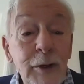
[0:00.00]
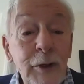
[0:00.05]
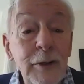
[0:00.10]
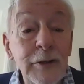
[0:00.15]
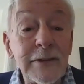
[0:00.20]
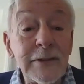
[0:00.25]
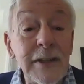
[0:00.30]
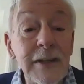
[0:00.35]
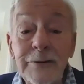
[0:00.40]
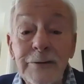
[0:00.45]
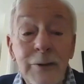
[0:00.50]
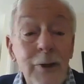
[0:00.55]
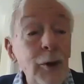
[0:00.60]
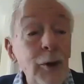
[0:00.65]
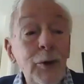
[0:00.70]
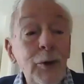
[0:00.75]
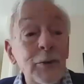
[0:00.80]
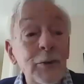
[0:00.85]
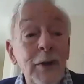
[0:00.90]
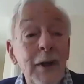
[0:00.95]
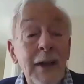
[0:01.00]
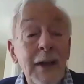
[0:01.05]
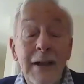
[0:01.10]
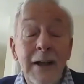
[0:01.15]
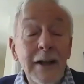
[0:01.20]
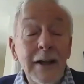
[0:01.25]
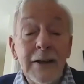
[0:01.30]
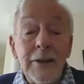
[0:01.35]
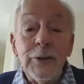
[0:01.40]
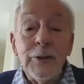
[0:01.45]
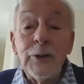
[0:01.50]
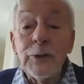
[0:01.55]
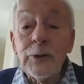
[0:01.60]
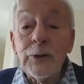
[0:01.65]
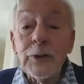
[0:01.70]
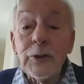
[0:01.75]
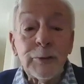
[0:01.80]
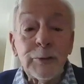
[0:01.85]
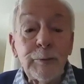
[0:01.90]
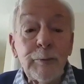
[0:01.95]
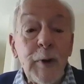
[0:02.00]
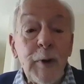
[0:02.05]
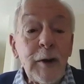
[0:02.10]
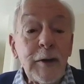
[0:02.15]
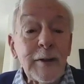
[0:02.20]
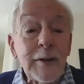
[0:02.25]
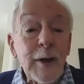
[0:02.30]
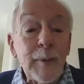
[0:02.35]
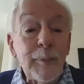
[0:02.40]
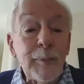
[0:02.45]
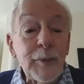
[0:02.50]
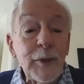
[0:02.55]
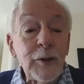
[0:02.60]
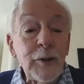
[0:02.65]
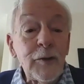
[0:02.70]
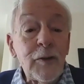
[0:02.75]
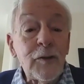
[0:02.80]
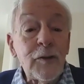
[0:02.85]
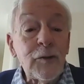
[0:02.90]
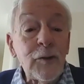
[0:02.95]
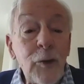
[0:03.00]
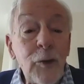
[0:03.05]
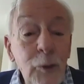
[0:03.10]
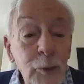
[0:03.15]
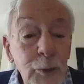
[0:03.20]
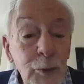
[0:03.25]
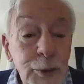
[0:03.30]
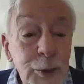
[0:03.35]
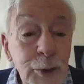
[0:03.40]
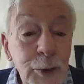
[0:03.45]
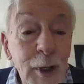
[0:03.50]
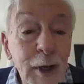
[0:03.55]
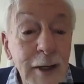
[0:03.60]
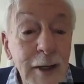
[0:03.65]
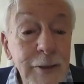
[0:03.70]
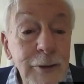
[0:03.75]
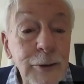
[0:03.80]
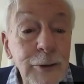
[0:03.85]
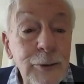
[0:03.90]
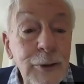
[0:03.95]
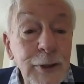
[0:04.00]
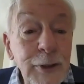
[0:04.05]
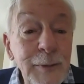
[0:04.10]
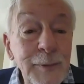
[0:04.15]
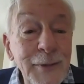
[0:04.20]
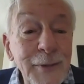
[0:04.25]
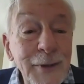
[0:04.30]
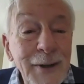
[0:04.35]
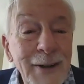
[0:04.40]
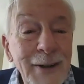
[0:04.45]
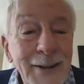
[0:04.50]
And he said, no, you just woke up and thought you had a dream.